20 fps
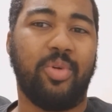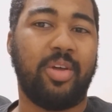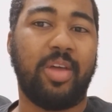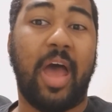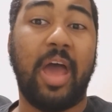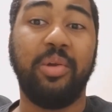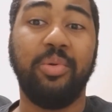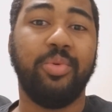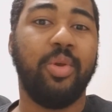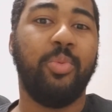
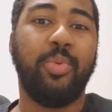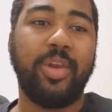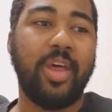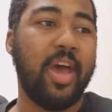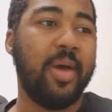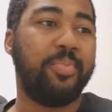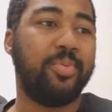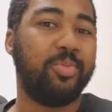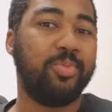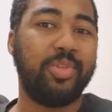I don't know what
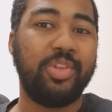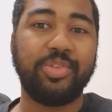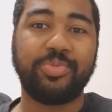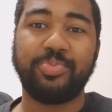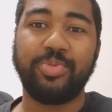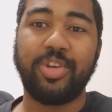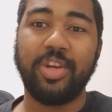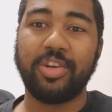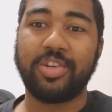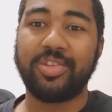happened with these
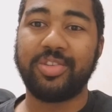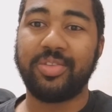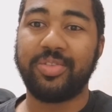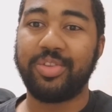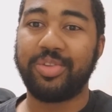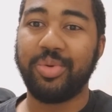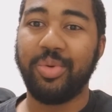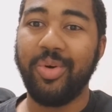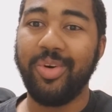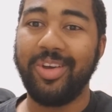productions of
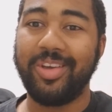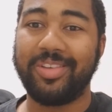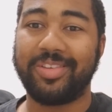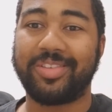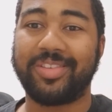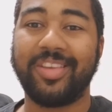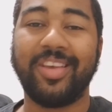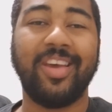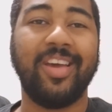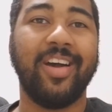the
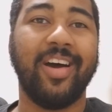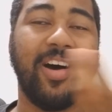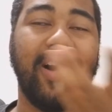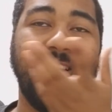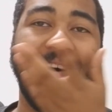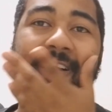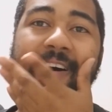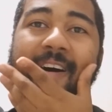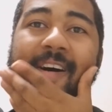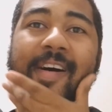toys.
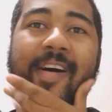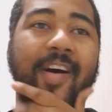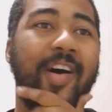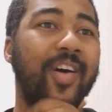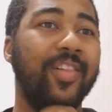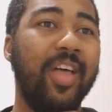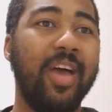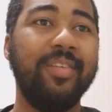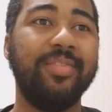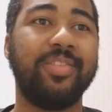
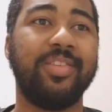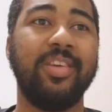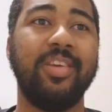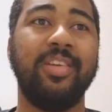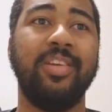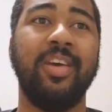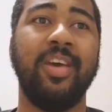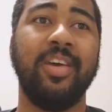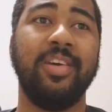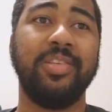All I've
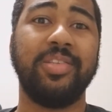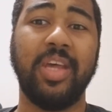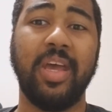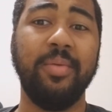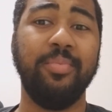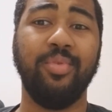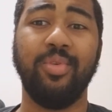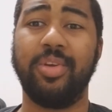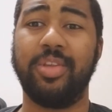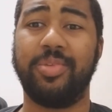seen,
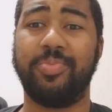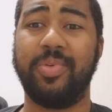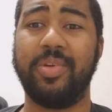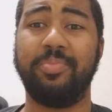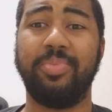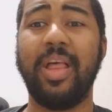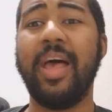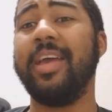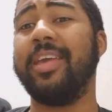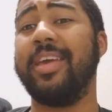Cyborg has been
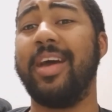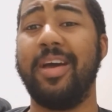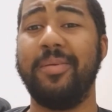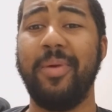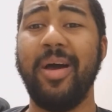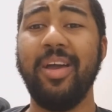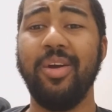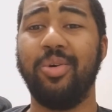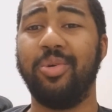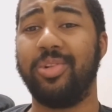a black guy
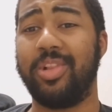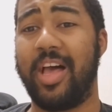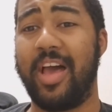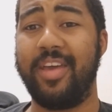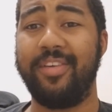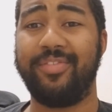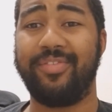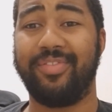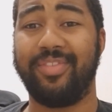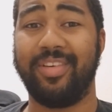my whole
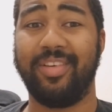life.